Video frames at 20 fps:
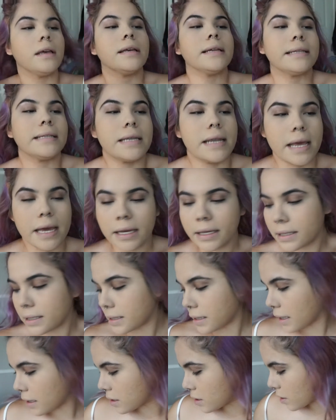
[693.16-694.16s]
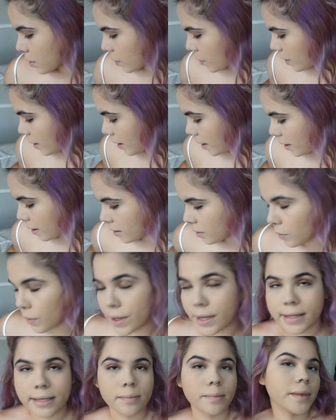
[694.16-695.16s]
Next, let's go in
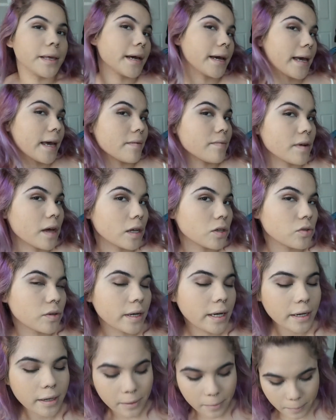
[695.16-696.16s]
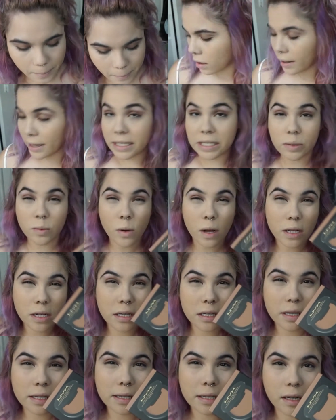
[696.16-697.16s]
with something I have not tried. I
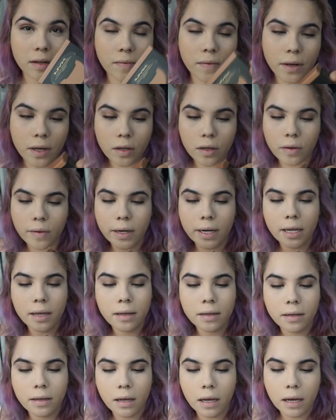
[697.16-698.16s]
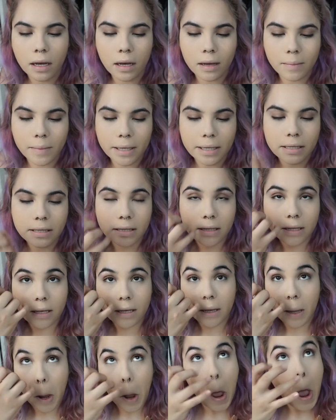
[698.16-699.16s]
swatched this in a video already. It's
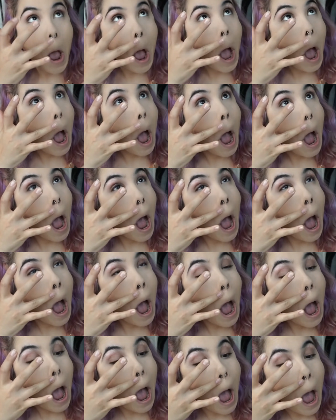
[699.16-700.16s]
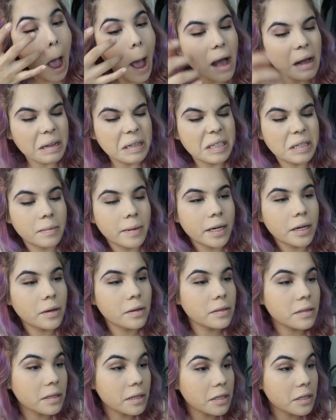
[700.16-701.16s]
the oh, my
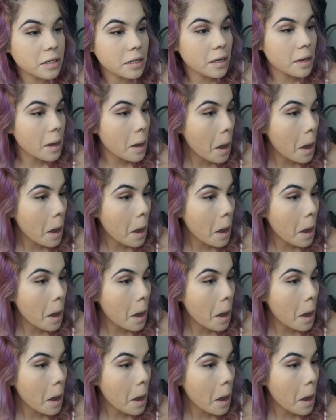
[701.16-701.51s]
nose is itchy.